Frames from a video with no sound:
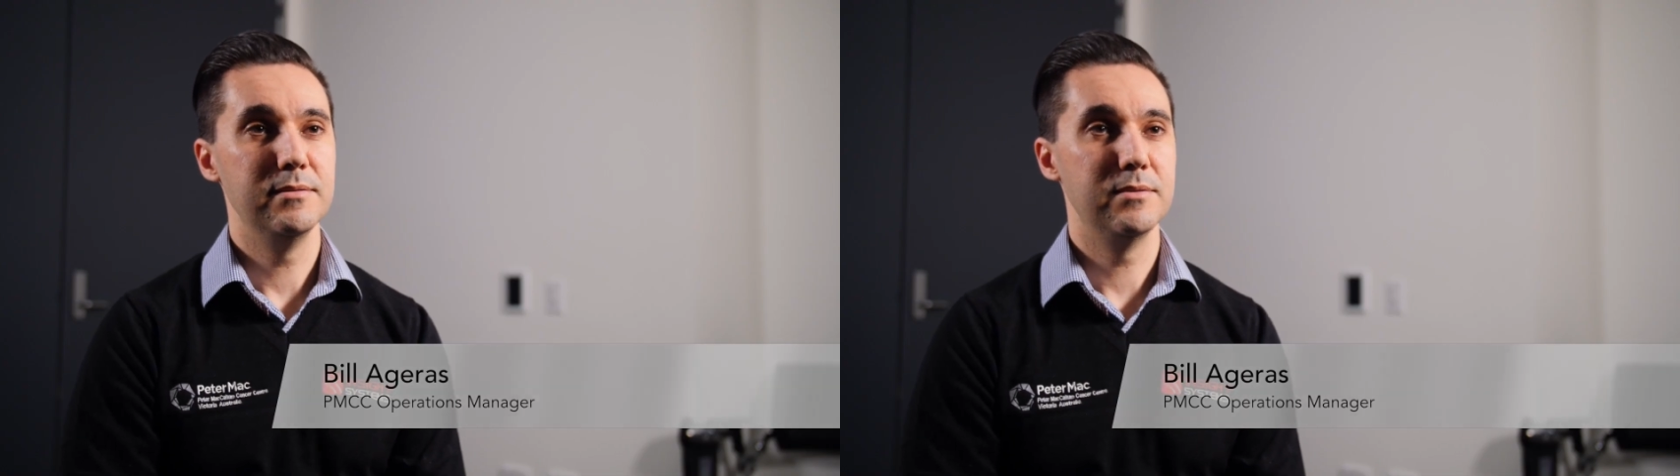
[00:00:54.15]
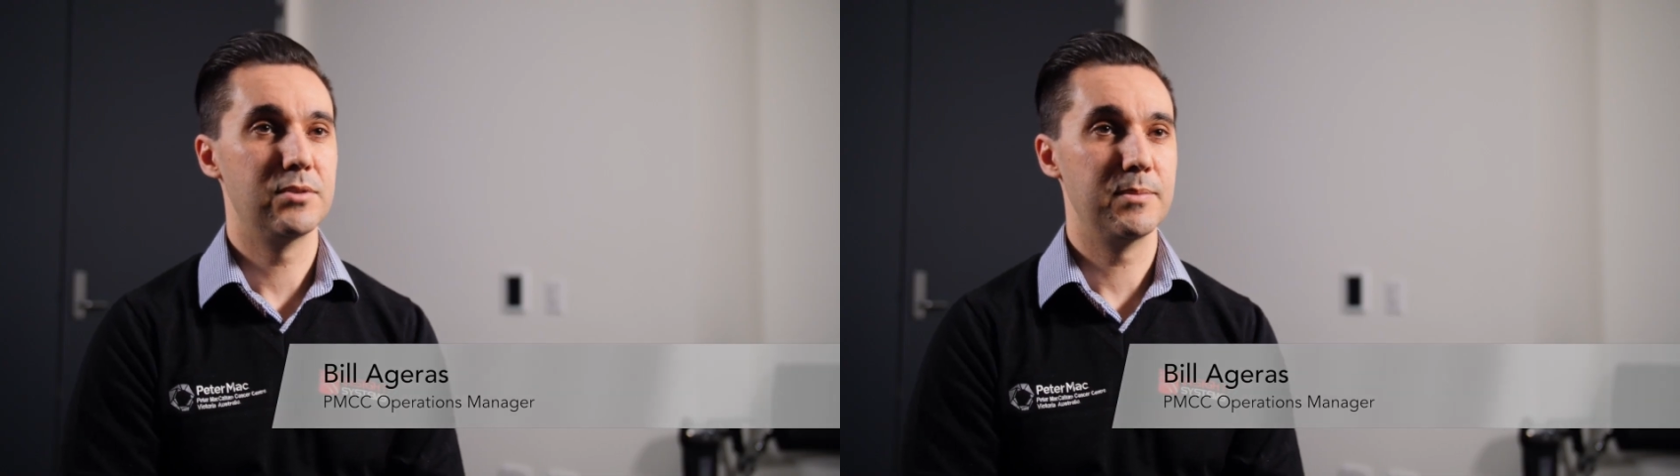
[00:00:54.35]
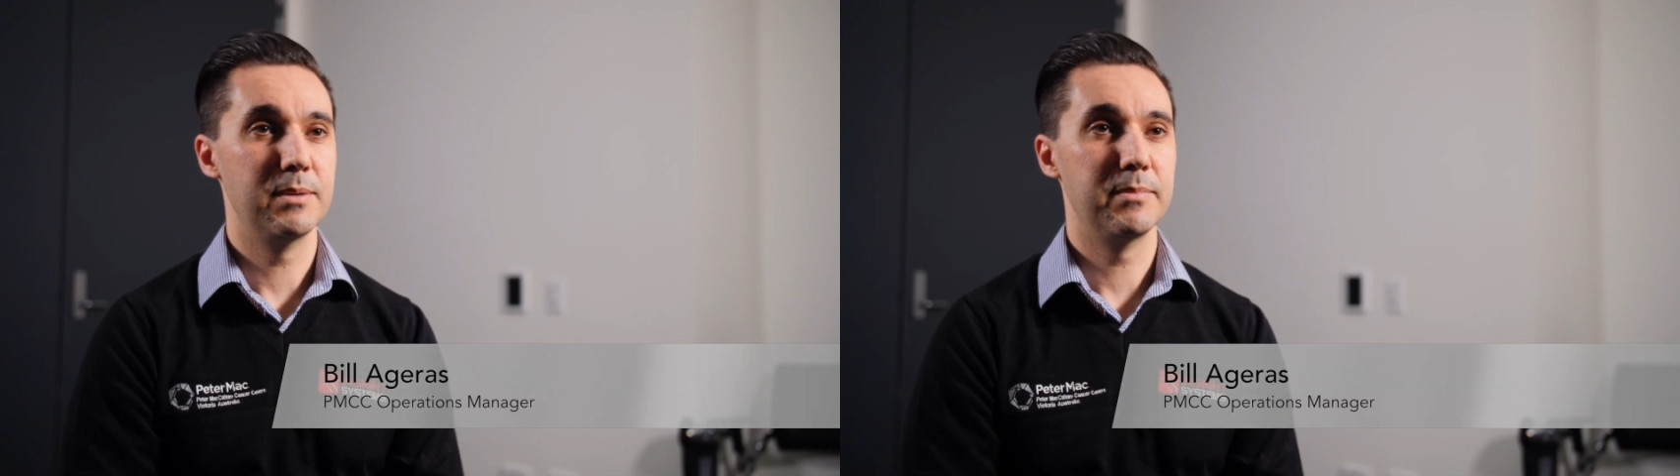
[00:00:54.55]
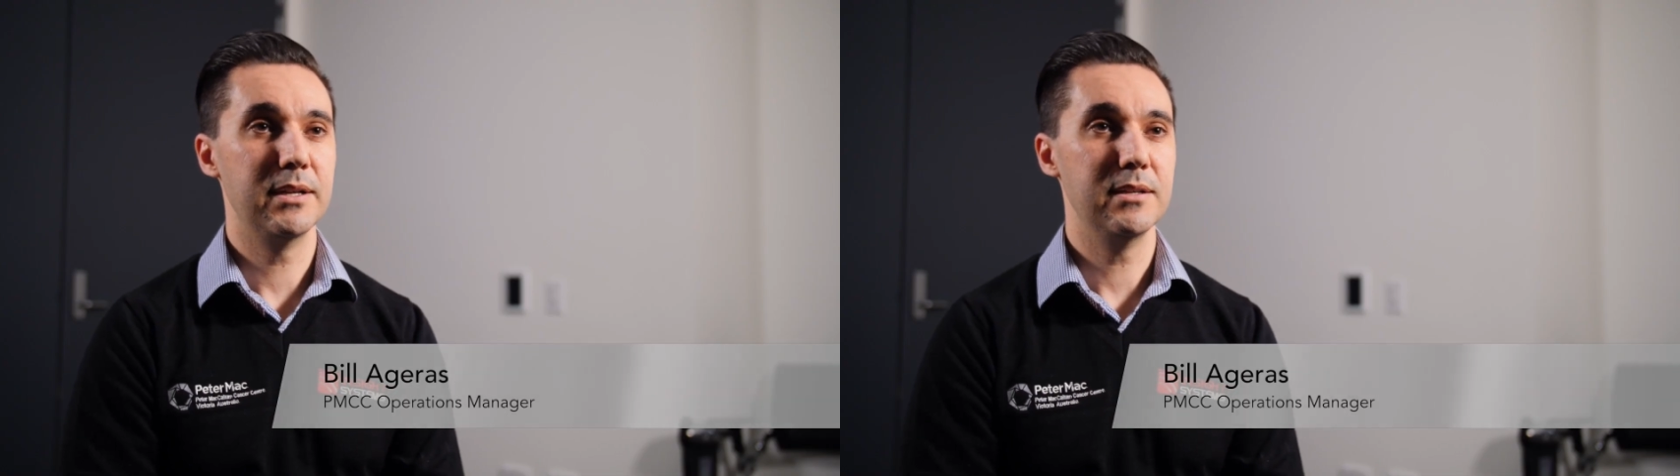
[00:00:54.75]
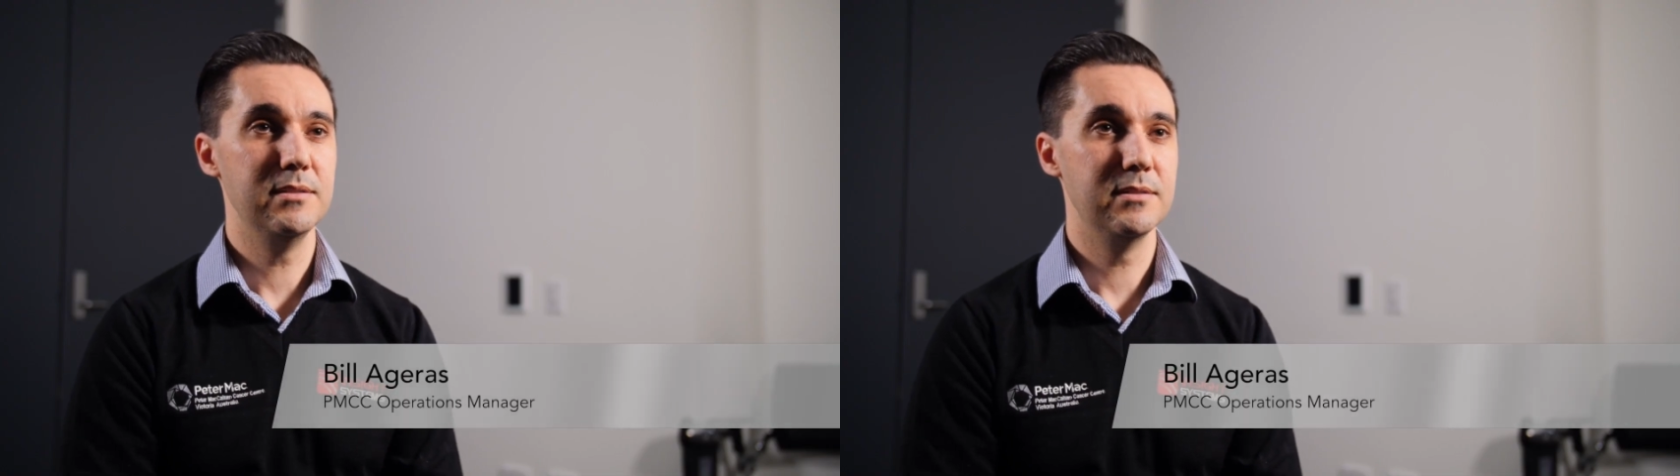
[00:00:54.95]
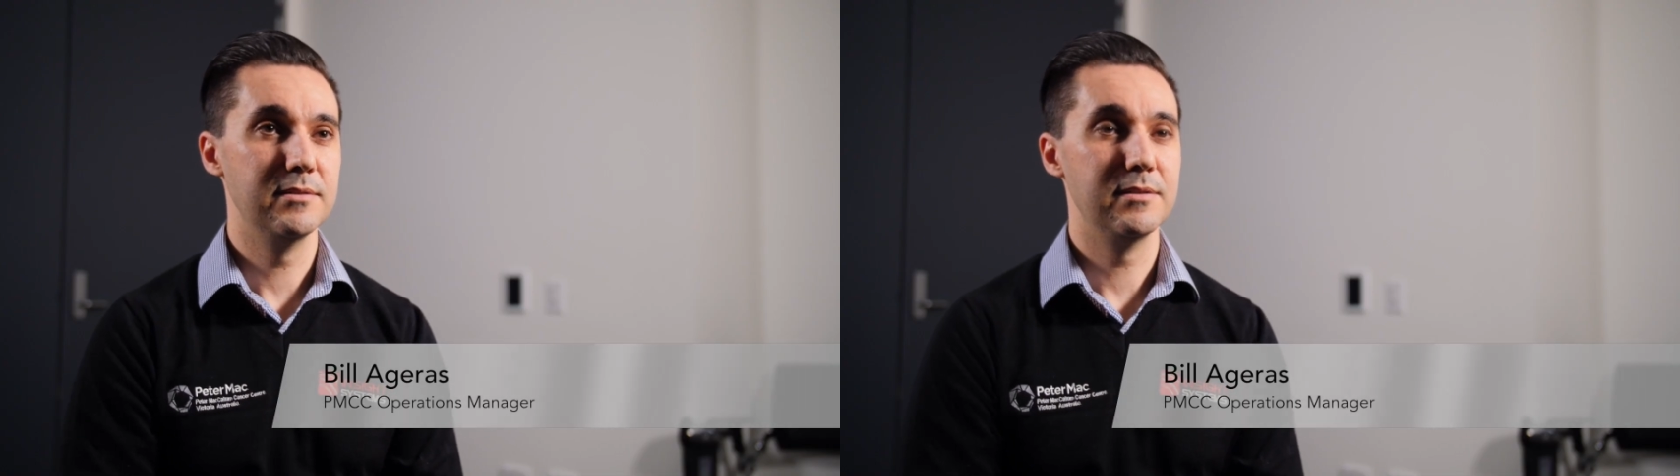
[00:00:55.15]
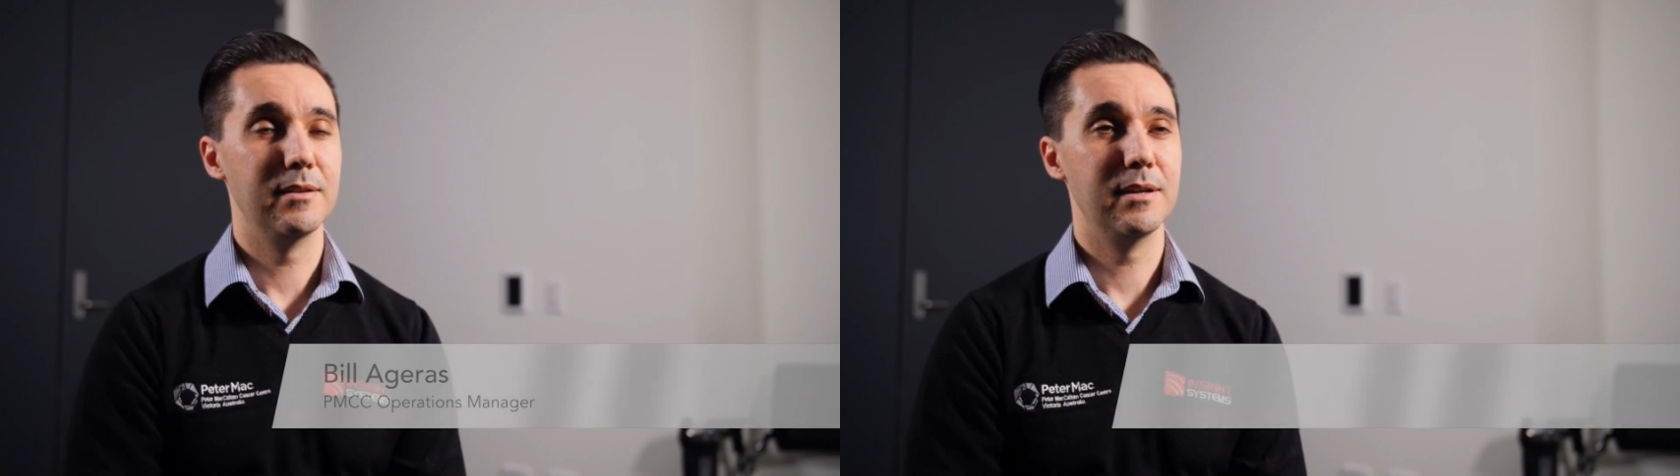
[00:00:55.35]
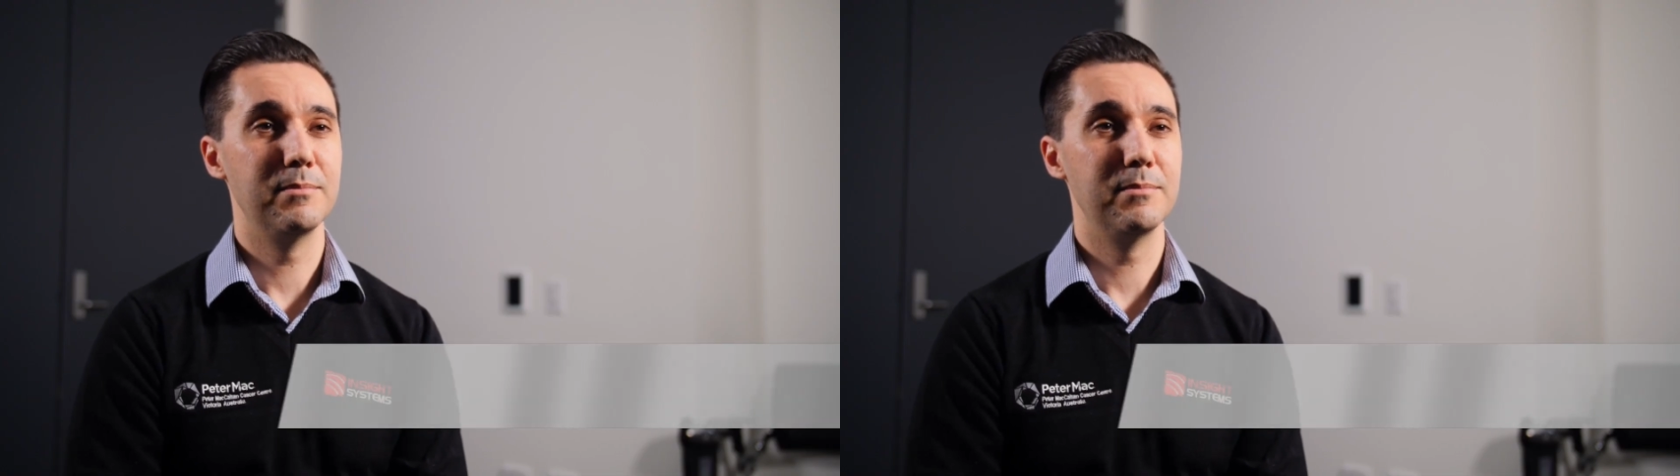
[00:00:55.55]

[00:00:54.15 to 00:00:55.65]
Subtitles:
treatment bunkers, and